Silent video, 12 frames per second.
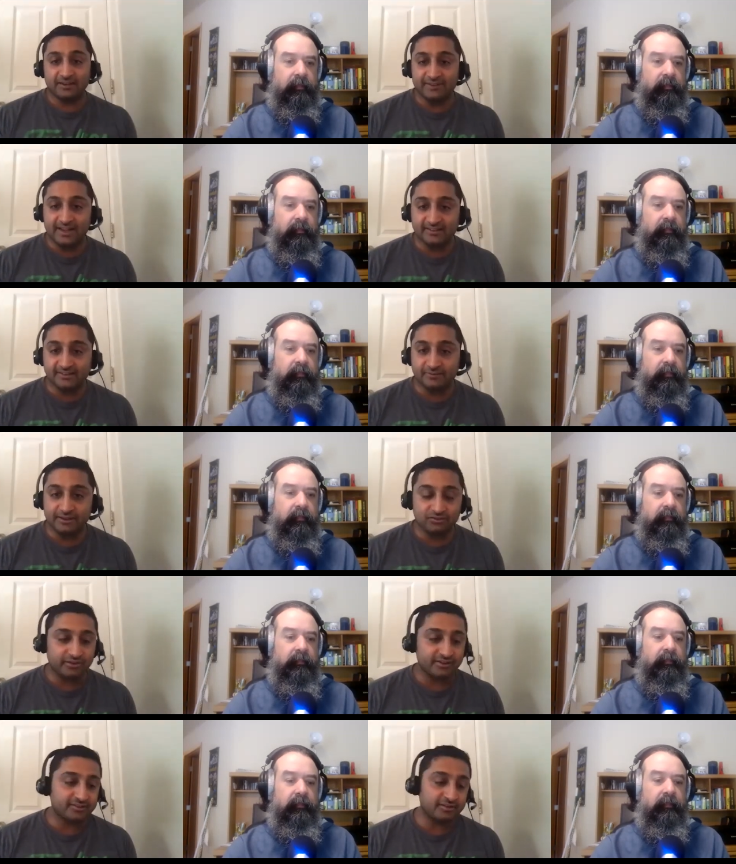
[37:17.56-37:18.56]
Speaker 1: of that's of
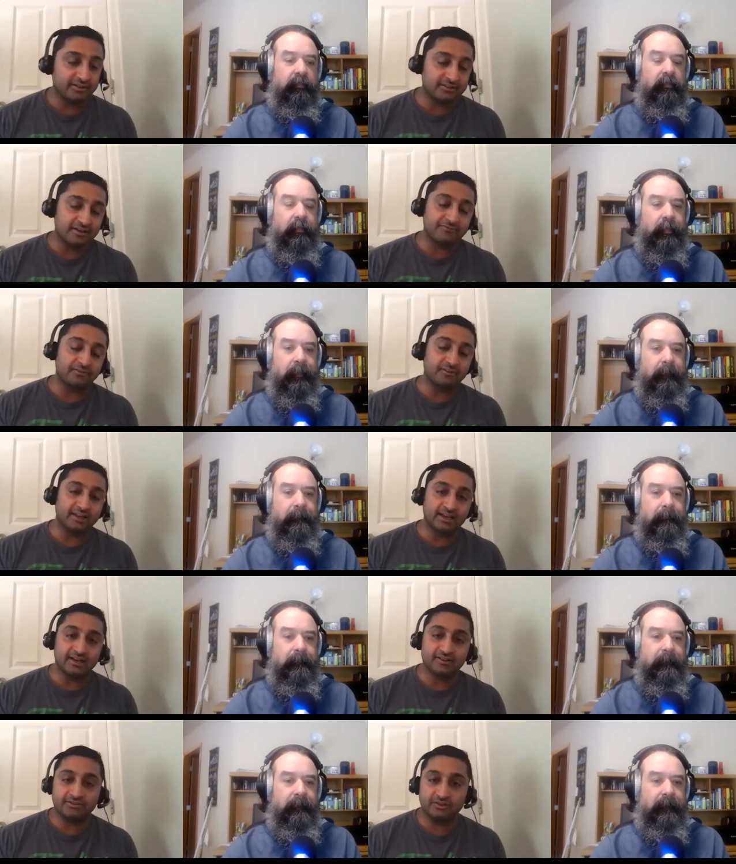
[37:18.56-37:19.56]
interest, you can definitely
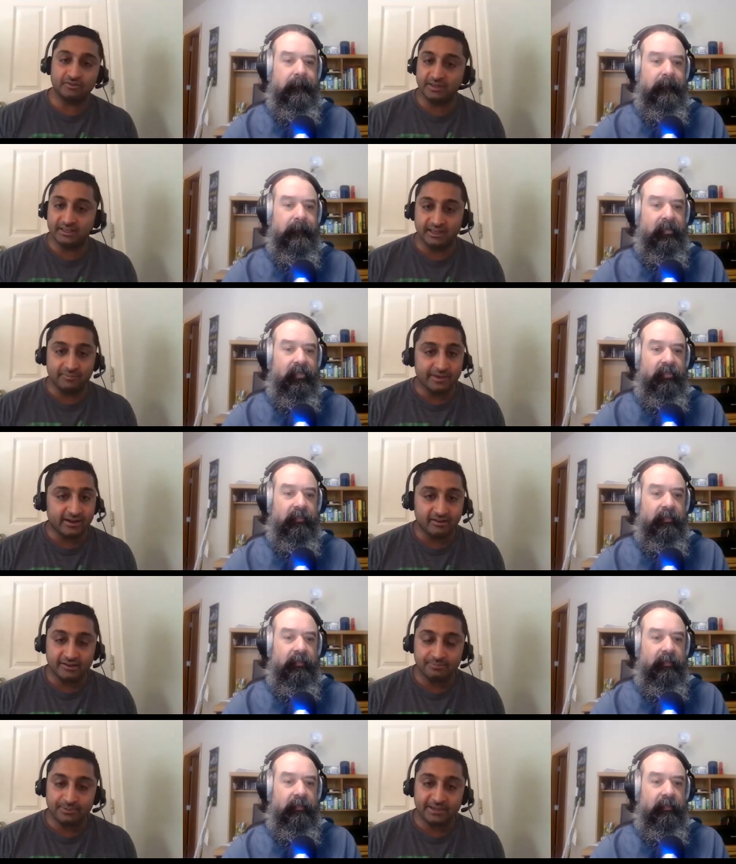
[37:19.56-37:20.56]
shoot me an email
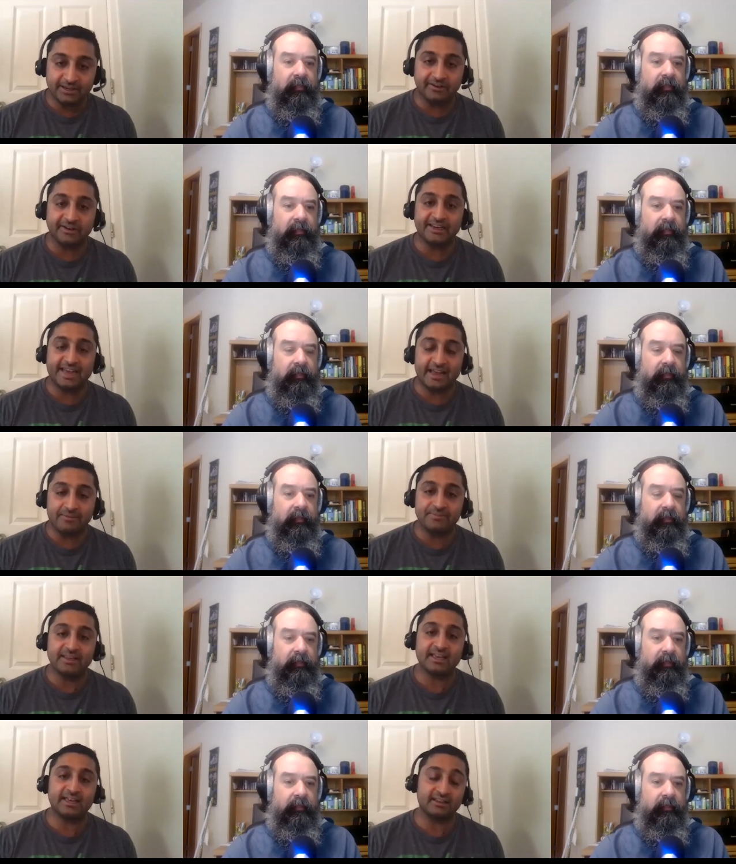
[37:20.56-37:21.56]
at
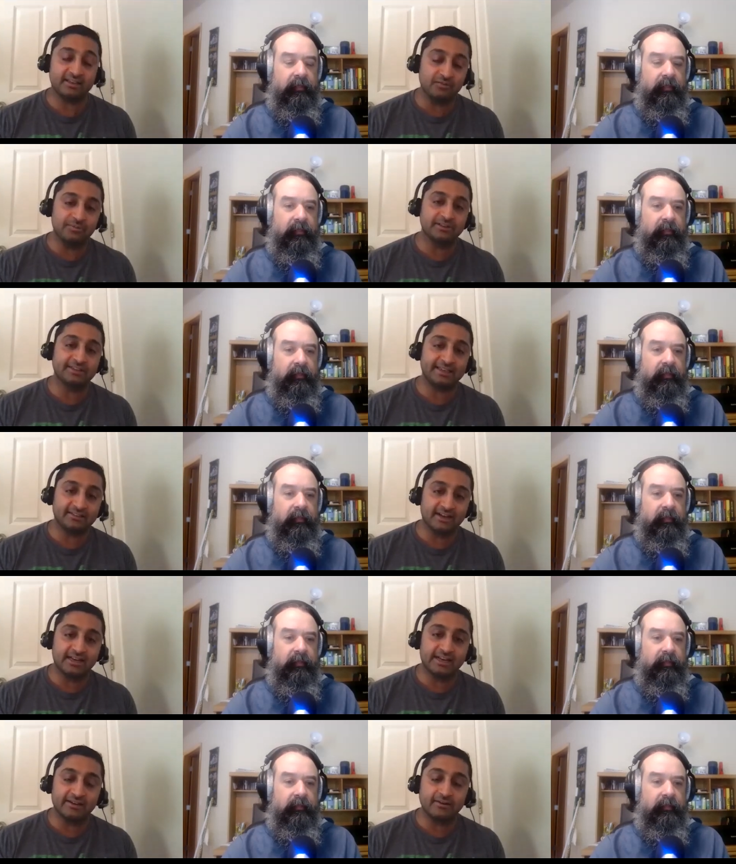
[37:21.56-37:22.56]

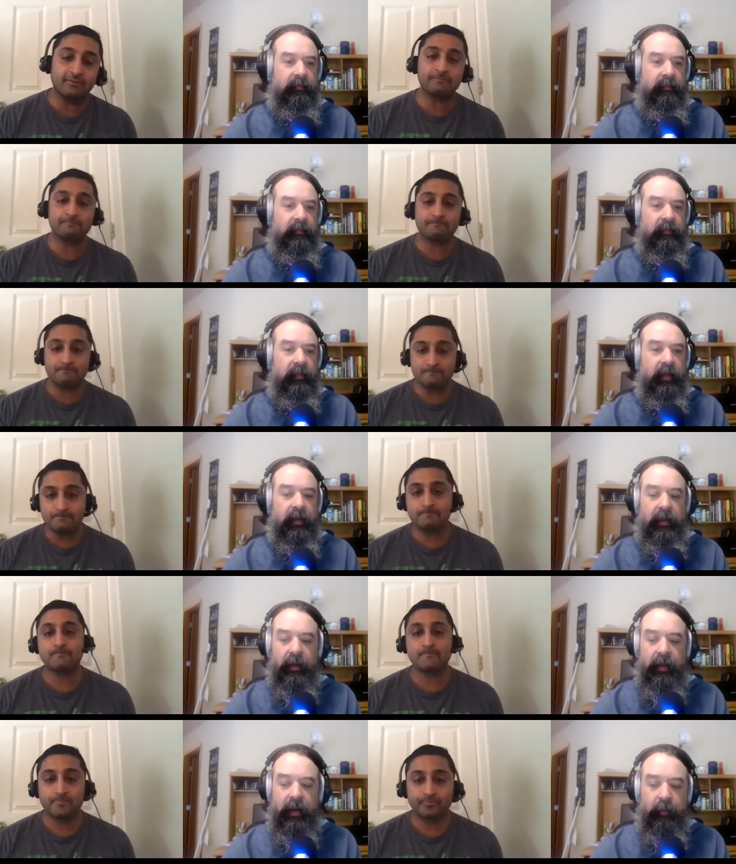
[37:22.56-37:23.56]
prem@humanly.io.
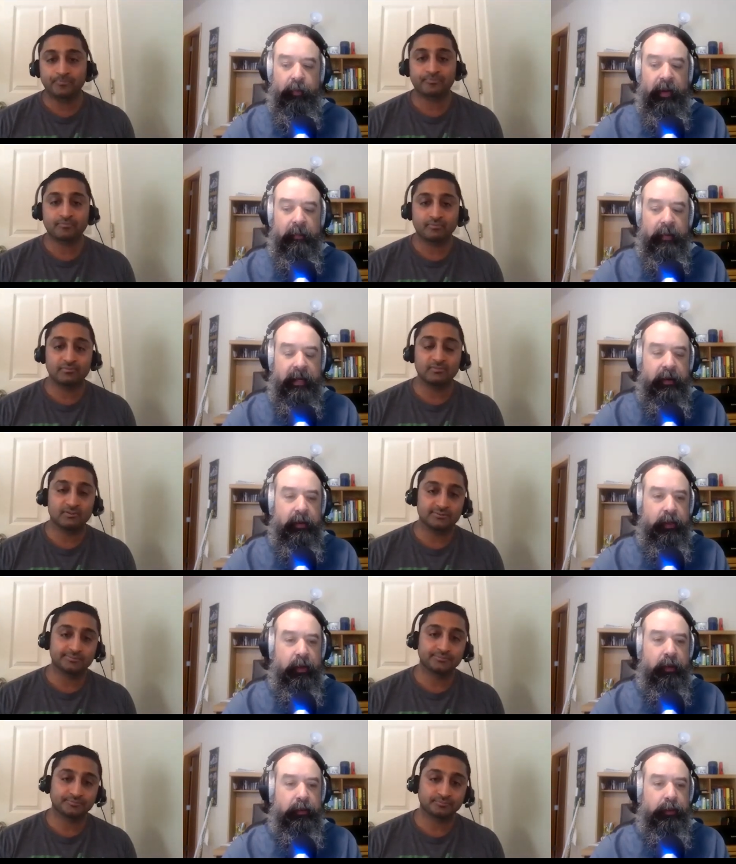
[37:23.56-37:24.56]
Speaker 2: And Prem, can you
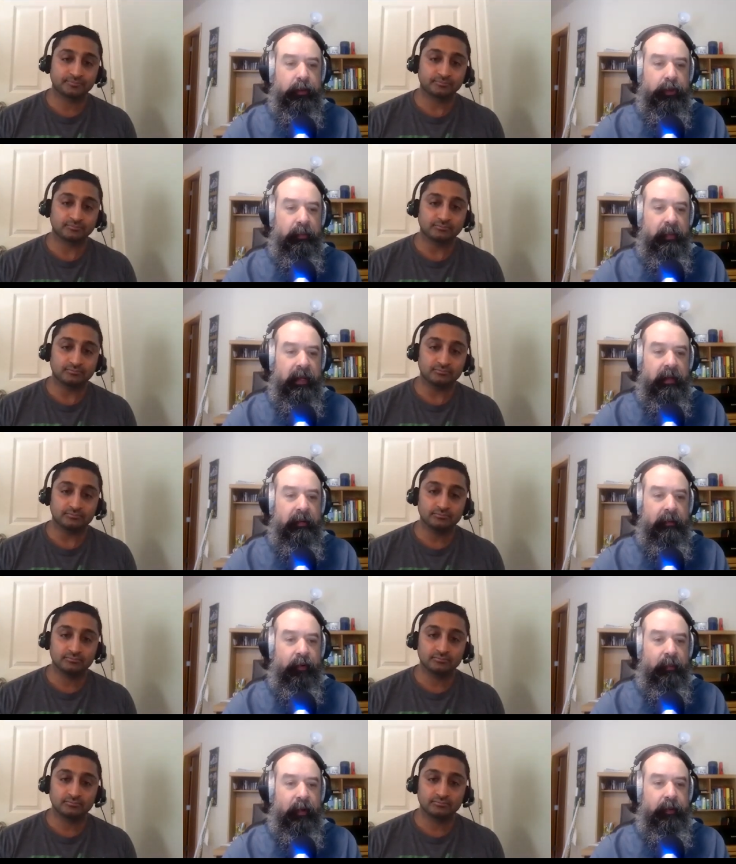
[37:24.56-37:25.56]
share your social media
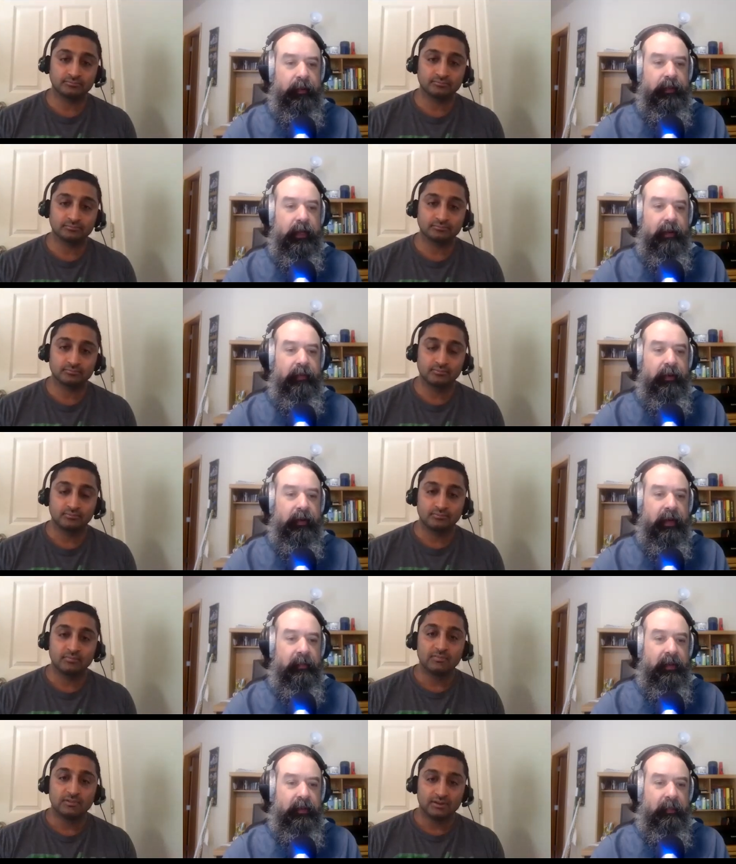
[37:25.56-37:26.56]
for both yourself and your
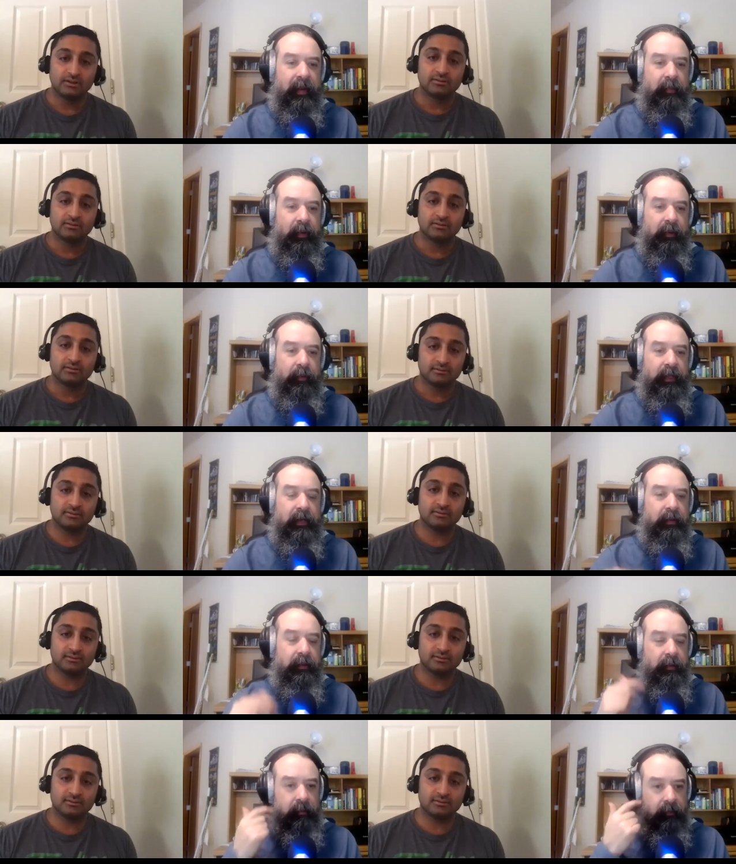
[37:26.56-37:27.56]
company so people can reach out
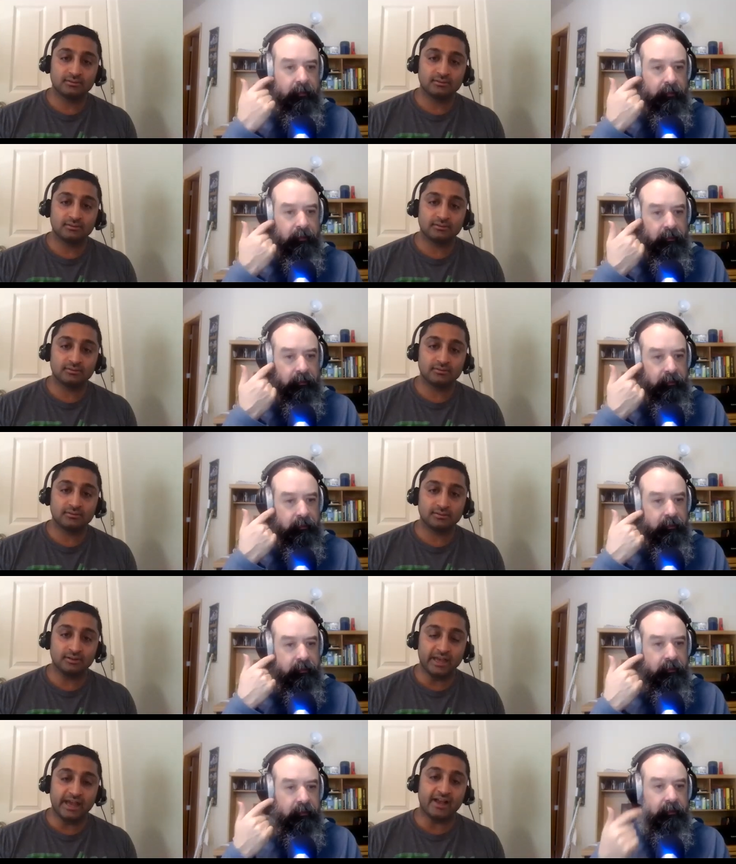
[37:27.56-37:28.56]
to you?
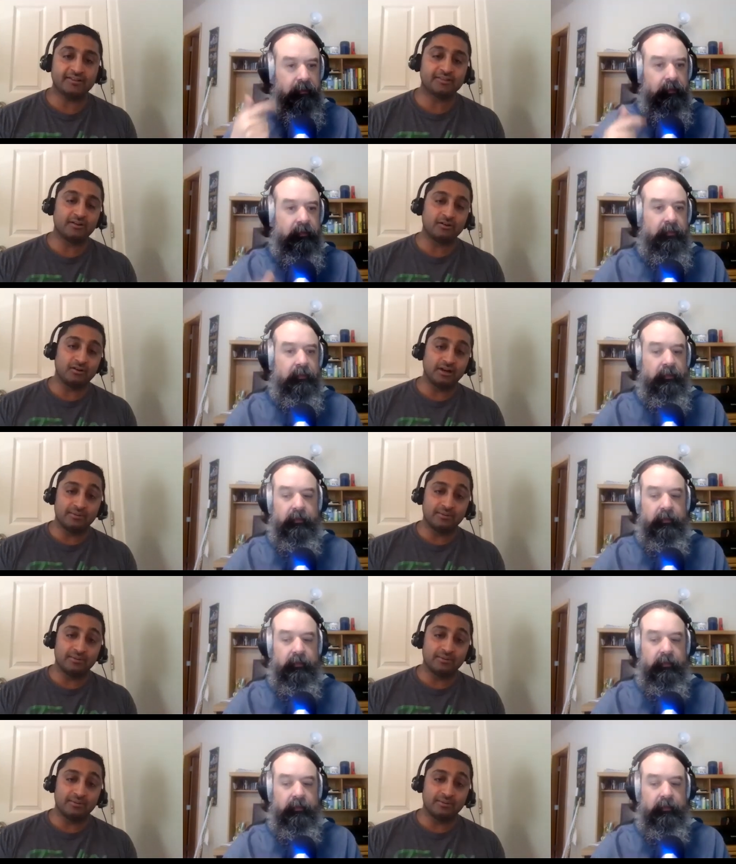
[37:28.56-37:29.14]
Speaker 1: Yeah, so